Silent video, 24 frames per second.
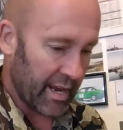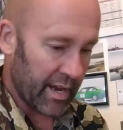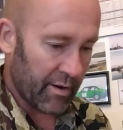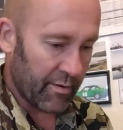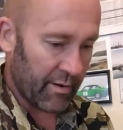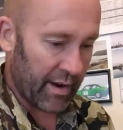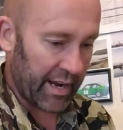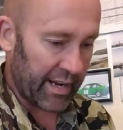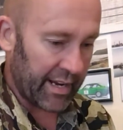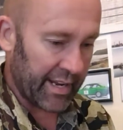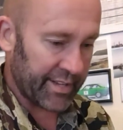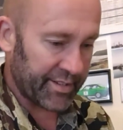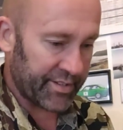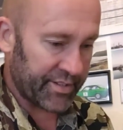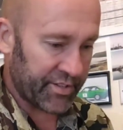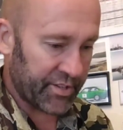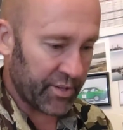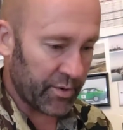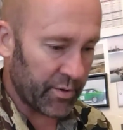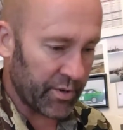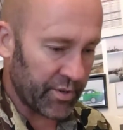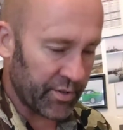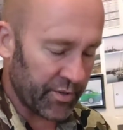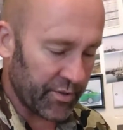Right, let's
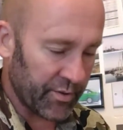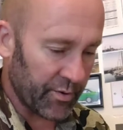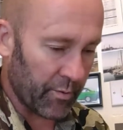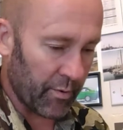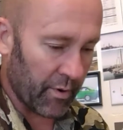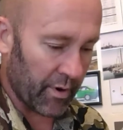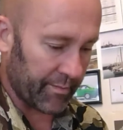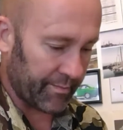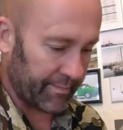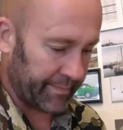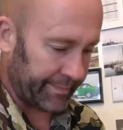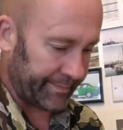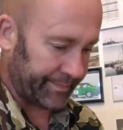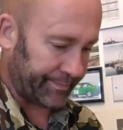do another one.